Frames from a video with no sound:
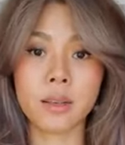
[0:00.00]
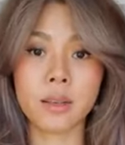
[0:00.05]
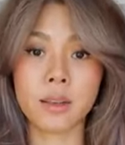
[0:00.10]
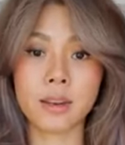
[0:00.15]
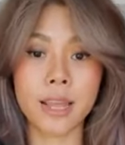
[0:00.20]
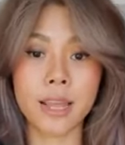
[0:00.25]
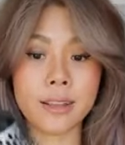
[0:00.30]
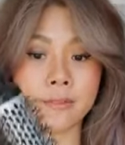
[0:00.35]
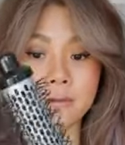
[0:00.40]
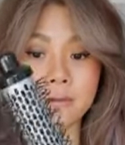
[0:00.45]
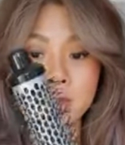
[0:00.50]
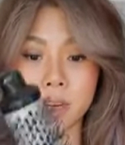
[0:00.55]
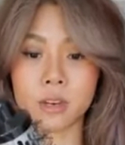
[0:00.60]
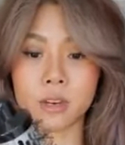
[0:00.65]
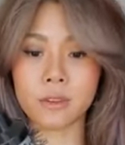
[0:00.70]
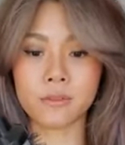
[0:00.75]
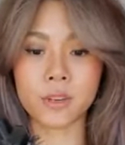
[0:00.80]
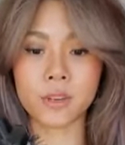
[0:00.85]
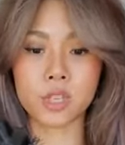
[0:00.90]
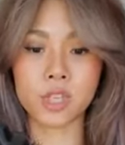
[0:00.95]
like
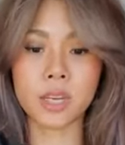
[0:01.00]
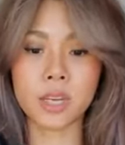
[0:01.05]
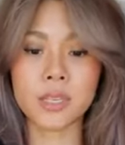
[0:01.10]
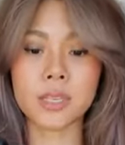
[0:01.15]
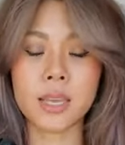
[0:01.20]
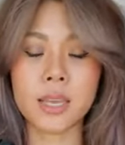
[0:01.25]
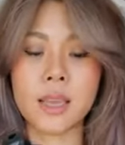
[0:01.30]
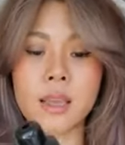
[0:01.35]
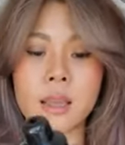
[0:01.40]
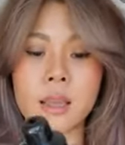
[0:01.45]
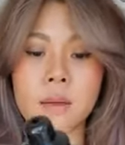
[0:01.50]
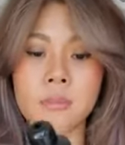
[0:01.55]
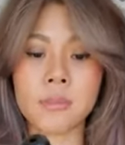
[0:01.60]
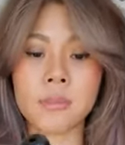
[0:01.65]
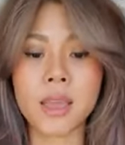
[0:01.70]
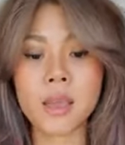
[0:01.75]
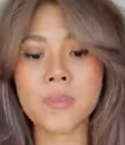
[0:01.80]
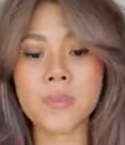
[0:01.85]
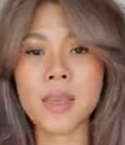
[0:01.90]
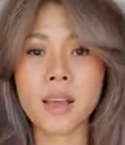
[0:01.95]
very efficient.
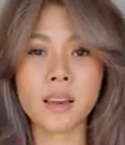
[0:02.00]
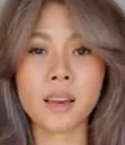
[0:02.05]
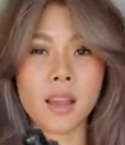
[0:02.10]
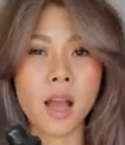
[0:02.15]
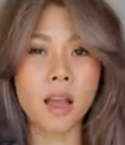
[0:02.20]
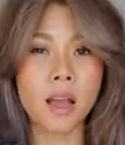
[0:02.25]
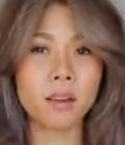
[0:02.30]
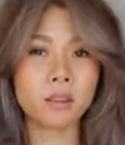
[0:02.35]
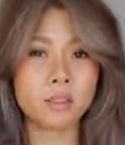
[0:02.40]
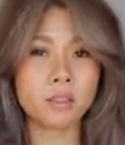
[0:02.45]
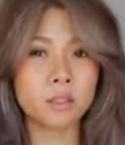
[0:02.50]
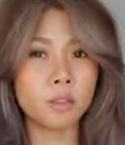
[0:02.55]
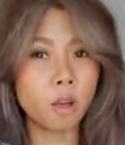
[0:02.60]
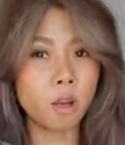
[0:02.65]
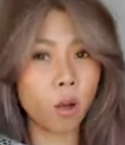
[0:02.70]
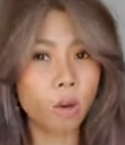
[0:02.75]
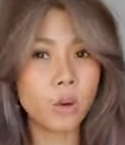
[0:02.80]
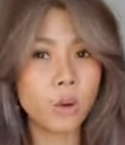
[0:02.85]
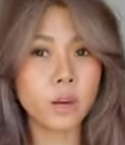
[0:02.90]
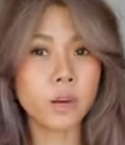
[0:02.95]
Maybe a lot
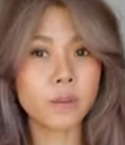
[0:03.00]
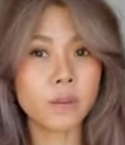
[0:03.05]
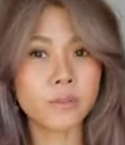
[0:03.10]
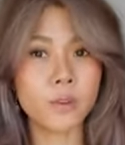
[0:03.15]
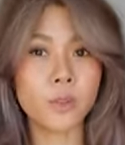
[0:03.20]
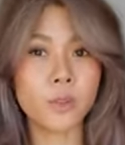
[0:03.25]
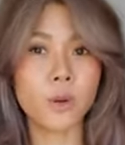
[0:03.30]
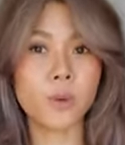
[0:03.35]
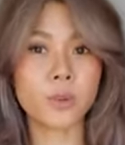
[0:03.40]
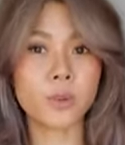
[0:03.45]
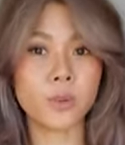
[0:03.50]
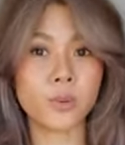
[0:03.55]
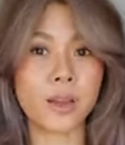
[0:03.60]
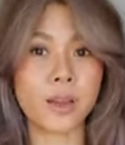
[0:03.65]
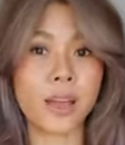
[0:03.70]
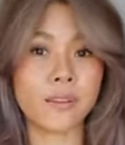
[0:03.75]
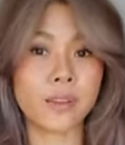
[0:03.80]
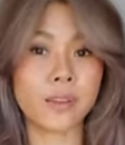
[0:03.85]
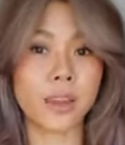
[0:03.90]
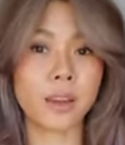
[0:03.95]
slower for those who
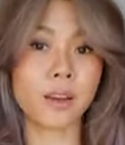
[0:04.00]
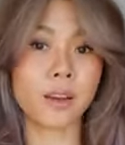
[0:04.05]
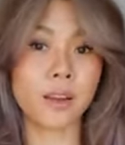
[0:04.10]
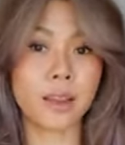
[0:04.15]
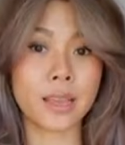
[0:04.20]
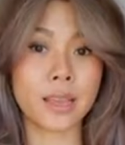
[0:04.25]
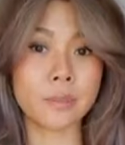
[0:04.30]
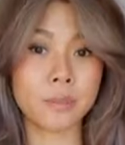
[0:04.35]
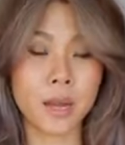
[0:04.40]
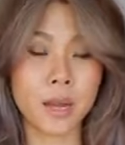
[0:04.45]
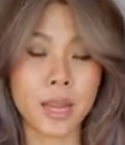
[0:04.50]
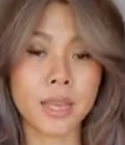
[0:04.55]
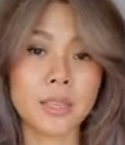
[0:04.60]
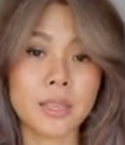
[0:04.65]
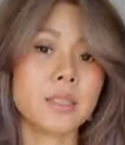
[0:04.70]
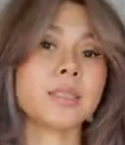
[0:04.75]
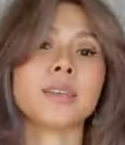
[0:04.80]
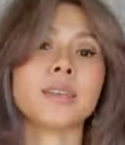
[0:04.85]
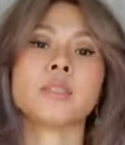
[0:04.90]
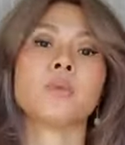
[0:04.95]
have hair like mine.
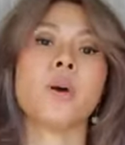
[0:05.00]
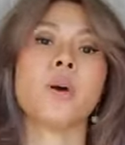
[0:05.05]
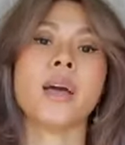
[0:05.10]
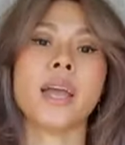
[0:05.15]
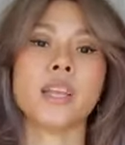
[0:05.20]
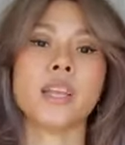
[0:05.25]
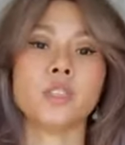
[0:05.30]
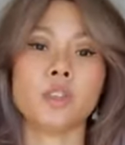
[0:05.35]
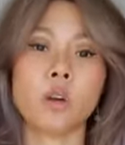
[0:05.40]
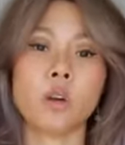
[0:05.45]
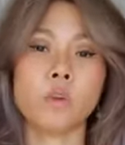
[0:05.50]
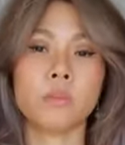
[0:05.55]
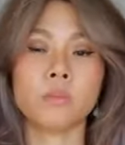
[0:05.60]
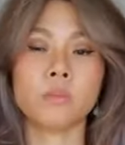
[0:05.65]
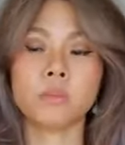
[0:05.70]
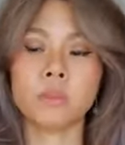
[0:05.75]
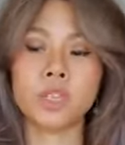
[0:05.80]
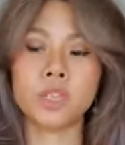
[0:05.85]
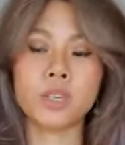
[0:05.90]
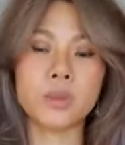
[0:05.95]
That's why I don't
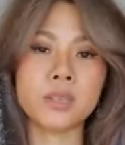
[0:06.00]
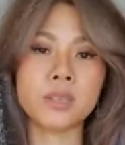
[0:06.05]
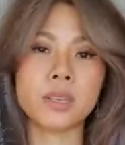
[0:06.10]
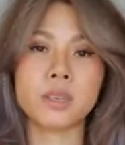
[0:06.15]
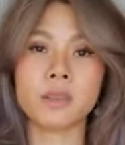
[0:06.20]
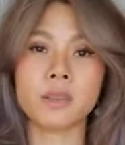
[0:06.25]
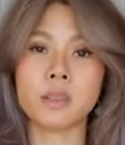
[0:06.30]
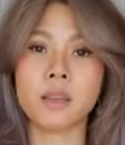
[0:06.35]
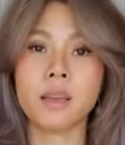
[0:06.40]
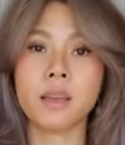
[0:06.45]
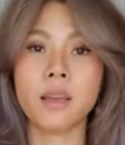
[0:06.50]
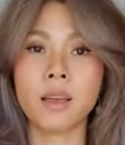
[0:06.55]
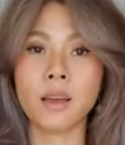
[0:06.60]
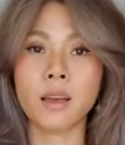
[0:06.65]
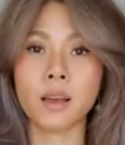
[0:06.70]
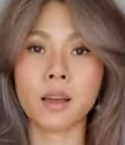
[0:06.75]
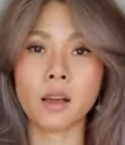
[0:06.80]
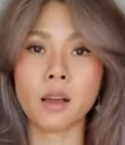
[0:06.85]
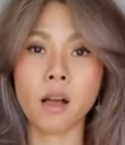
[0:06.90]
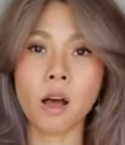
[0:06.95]
use this
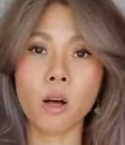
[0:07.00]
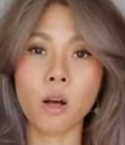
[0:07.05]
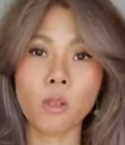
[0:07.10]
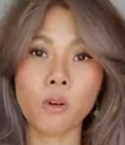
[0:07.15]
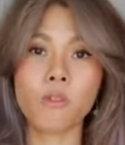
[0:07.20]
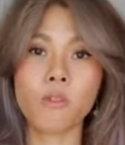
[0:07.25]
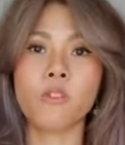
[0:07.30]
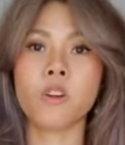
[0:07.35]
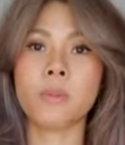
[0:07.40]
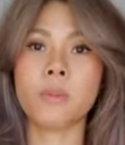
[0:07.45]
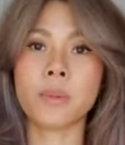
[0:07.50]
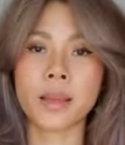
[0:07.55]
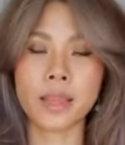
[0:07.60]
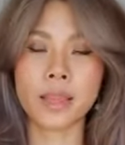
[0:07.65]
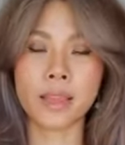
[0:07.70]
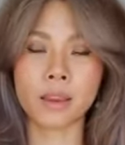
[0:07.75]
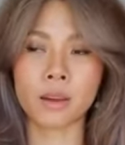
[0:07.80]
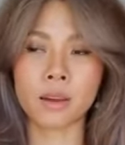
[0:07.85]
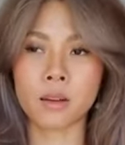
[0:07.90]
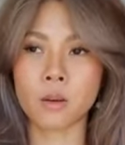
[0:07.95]
all over my
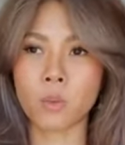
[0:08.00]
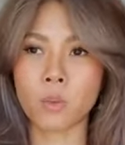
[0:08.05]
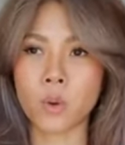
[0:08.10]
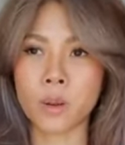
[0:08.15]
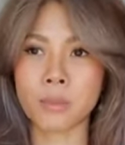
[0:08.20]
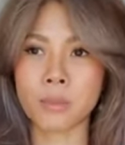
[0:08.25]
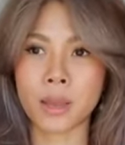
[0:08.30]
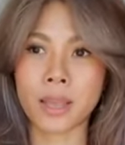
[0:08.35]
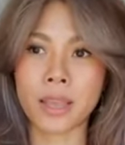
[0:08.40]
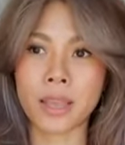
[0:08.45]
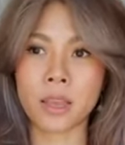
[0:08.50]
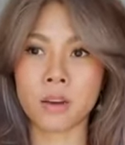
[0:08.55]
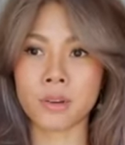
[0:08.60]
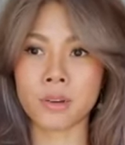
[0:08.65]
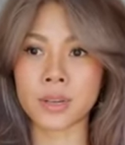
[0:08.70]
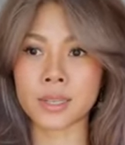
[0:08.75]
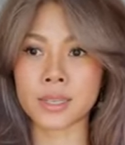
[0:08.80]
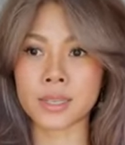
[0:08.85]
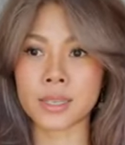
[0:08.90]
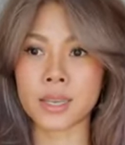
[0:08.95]
hair when my hair
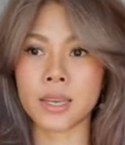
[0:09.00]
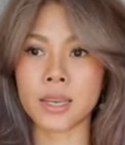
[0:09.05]
is